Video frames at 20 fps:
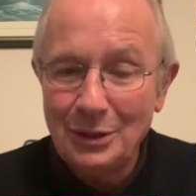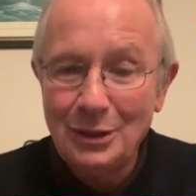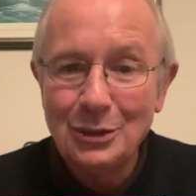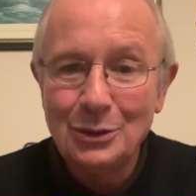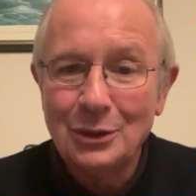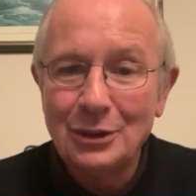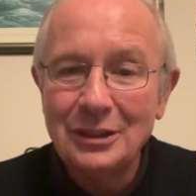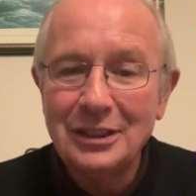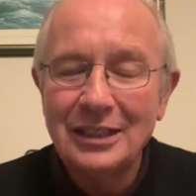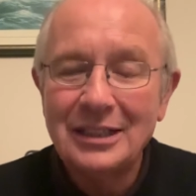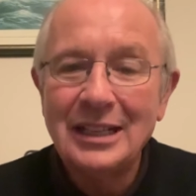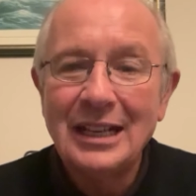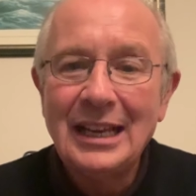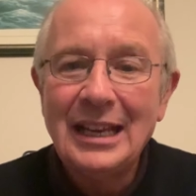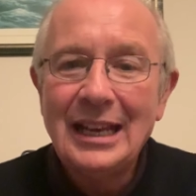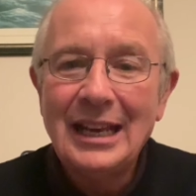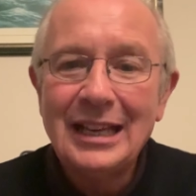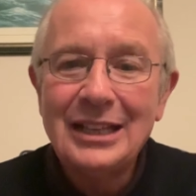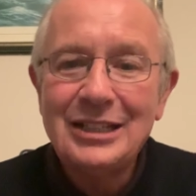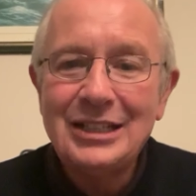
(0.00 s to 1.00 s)
you know, that
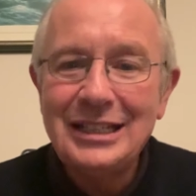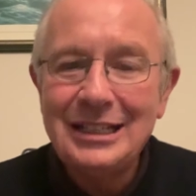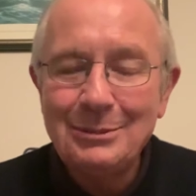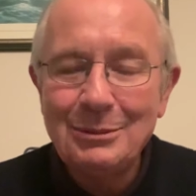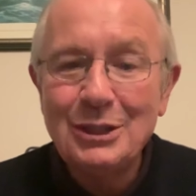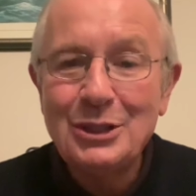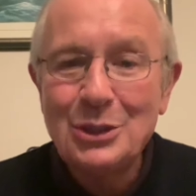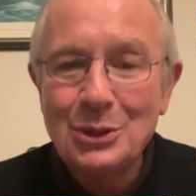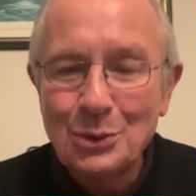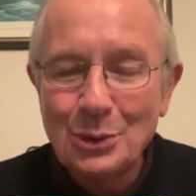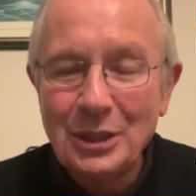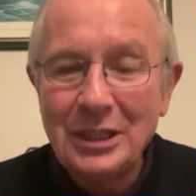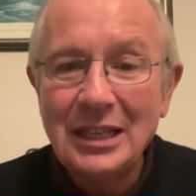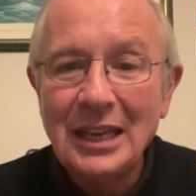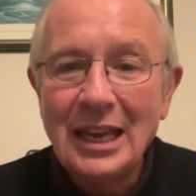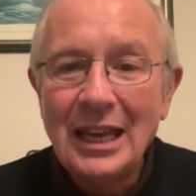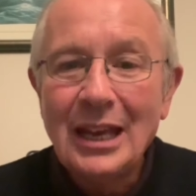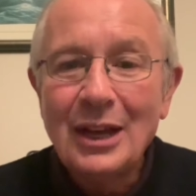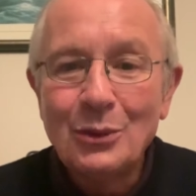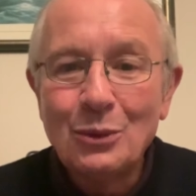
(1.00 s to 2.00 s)
a team that's
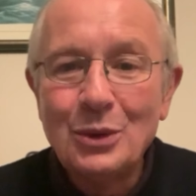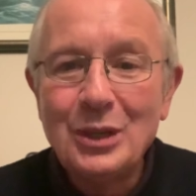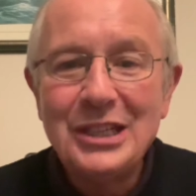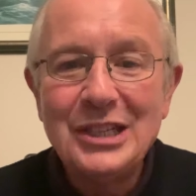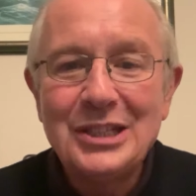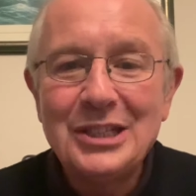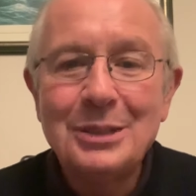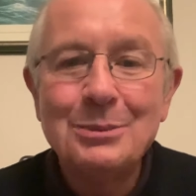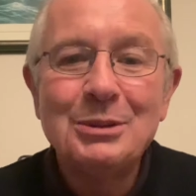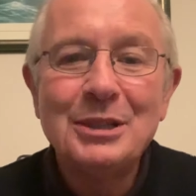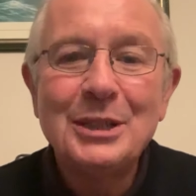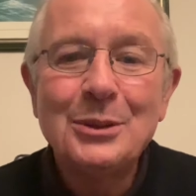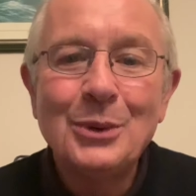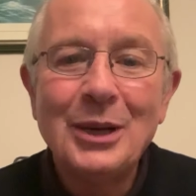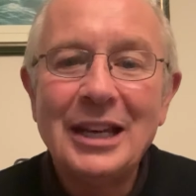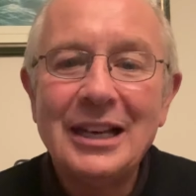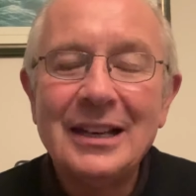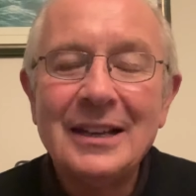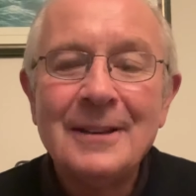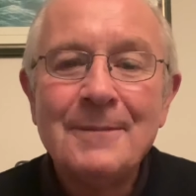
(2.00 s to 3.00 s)
doing reasonably
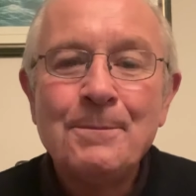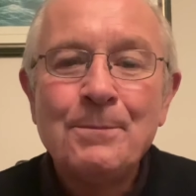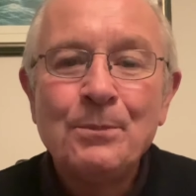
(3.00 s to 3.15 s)
well.